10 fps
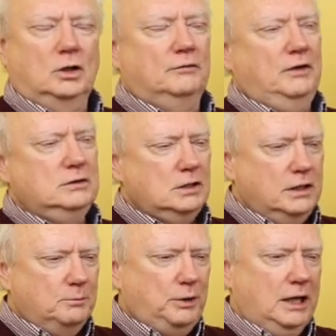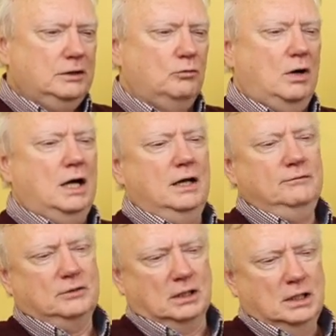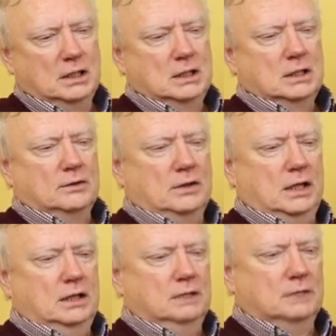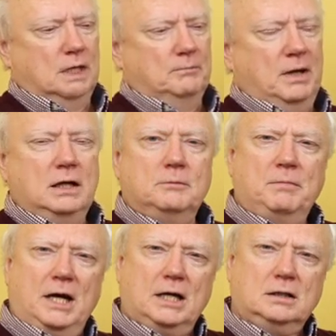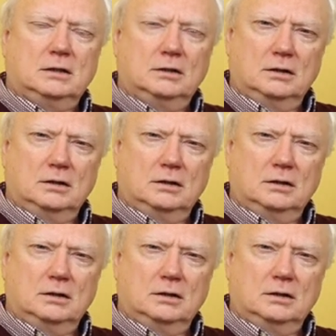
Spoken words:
Well, eventually the plane arrived and they made it back